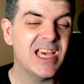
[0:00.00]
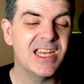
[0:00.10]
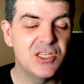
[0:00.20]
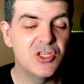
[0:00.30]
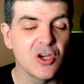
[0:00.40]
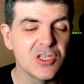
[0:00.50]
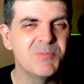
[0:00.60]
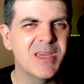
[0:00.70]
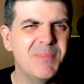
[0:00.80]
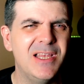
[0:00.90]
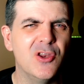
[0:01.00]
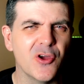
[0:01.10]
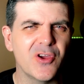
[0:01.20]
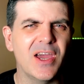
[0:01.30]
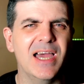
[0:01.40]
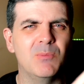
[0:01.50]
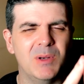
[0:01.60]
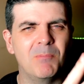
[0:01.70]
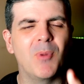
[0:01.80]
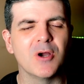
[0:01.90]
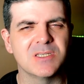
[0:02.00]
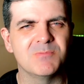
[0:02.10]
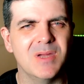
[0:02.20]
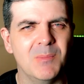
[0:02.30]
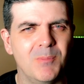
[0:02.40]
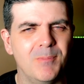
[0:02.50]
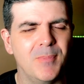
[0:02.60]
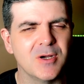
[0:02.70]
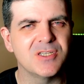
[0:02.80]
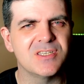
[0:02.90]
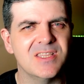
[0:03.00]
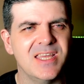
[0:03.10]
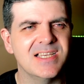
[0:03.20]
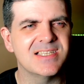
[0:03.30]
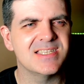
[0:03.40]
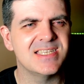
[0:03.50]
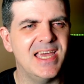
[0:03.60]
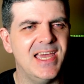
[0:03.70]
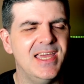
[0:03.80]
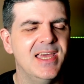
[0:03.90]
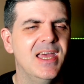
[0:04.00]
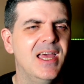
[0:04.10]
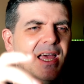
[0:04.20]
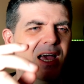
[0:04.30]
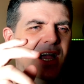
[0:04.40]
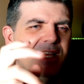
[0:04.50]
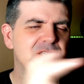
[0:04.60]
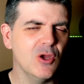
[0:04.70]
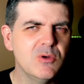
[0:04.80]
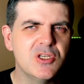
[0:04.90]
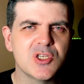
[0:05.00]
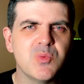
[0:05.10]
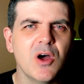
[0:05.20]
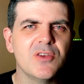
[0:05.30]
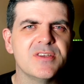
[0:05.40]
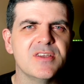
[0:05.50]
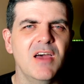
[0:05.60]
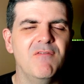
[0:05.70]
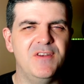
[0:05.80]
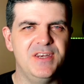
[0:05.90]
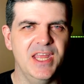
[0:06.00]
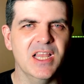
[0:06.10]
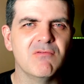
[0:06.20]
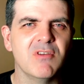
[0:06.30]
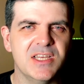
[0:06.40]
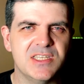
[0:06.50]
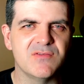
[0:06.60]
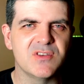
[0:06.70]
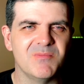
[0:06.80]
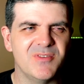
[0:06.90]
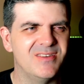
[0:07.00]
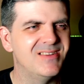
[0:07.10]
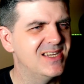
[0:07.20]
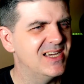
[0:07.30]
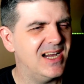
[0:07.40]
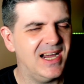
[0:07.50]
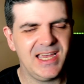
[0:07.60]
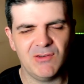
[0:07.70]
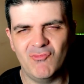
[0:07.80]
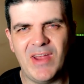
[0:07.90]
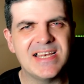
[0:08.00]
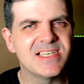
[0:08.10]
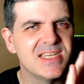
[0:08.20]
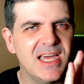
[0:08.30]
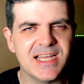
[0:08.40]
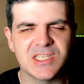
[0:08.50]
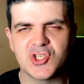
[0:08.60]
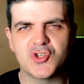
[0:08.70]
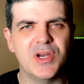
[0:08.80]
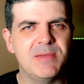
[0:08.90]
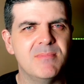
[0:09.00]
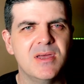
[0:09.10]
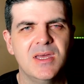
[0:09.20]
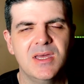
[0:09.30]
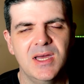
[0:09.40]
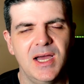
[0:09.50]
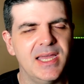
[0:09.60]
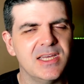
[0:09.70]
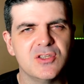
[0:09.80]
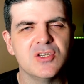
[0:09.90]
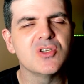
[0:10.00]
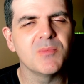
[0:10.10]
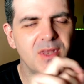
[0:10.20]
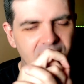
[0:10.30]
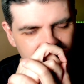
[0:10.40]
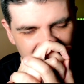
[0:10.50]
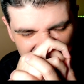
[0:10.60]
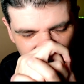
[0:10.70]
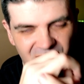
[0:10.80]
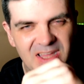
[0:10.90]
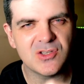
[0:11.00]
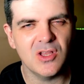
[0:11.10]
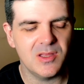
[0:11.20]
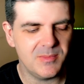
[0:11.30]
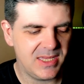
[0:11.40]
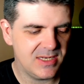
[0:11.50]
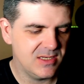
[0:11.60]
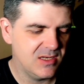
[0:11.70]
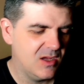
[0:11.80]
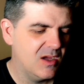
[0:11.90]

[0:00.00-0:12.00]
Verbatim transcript: And it does make me look at when I'm purchasing things to say, I don't just want a vanilla release of something. I can rent, I can stream, I can do something like that if that's all I'm getting.